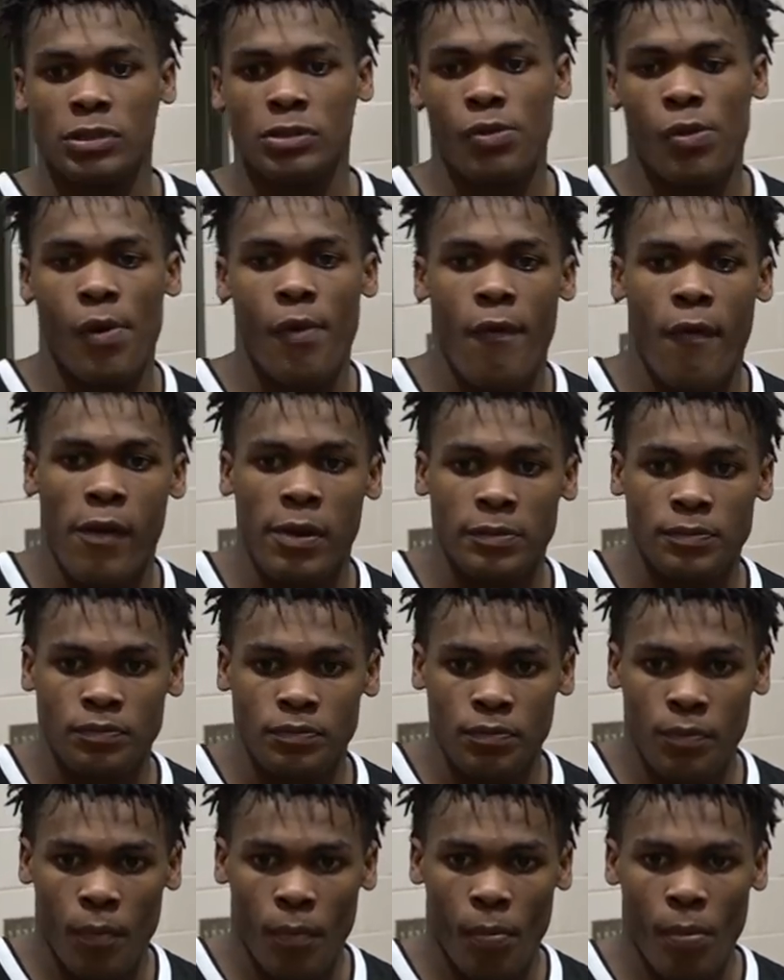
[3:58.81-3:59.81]
to come out here and
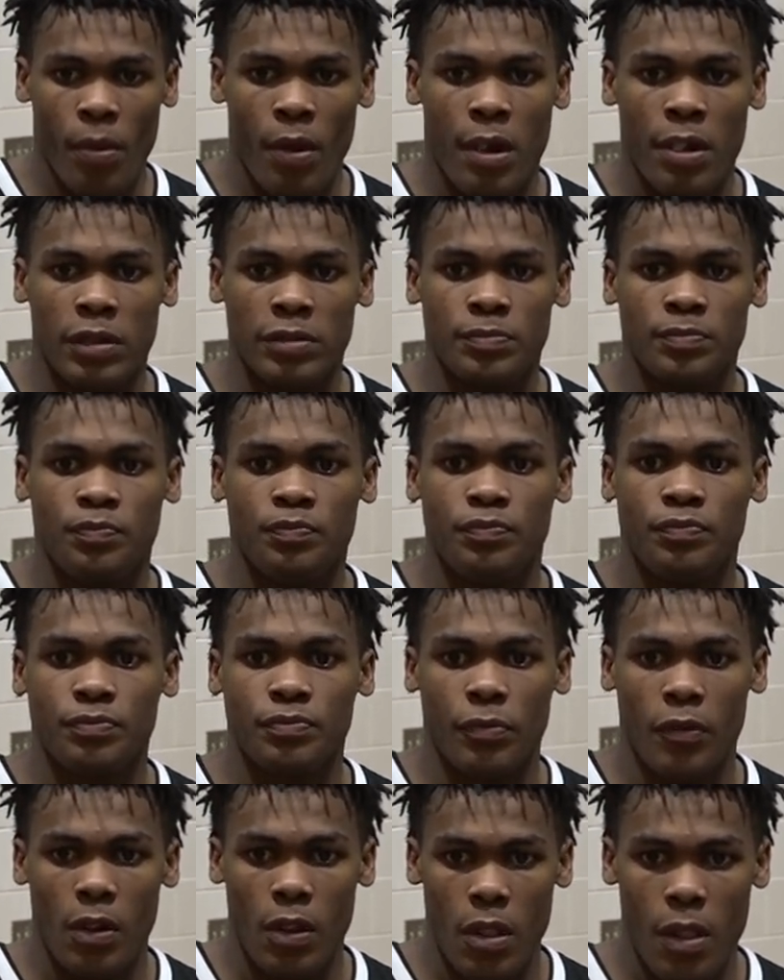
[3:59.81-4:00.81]
do this for the city is
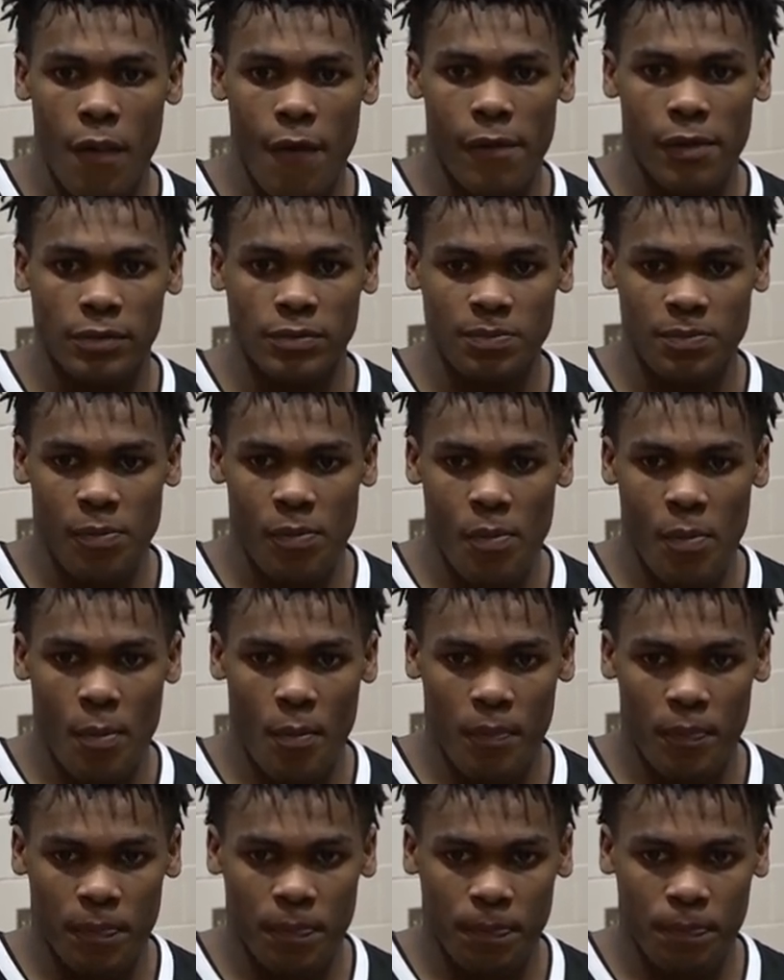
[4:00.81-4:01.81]
great. The city
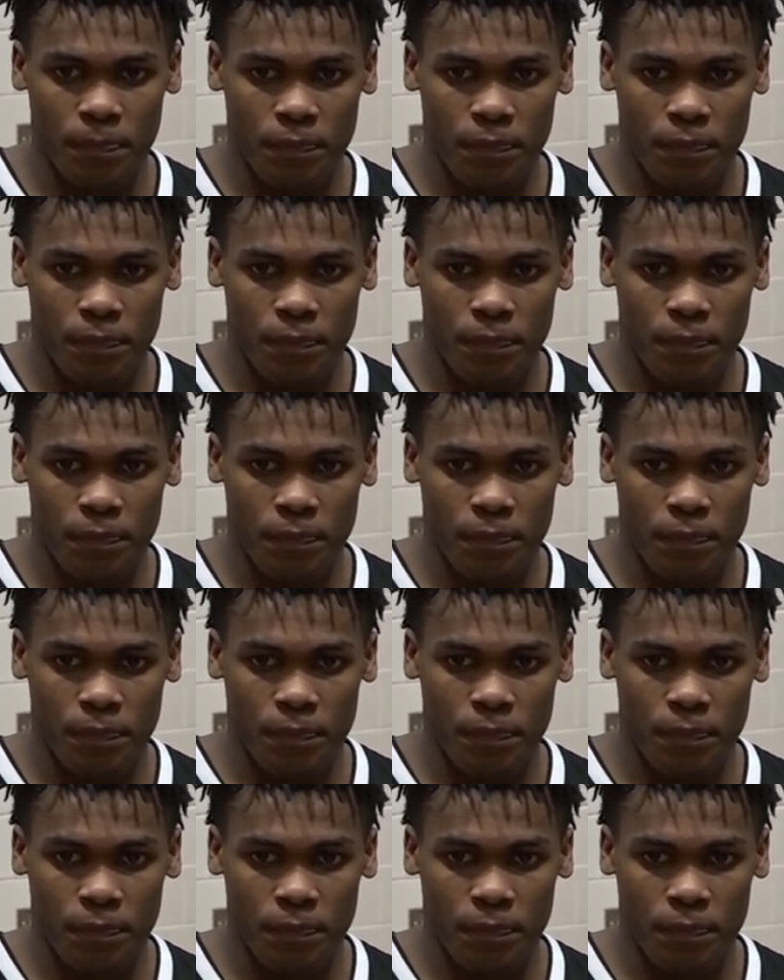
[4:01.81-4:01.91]
love us. We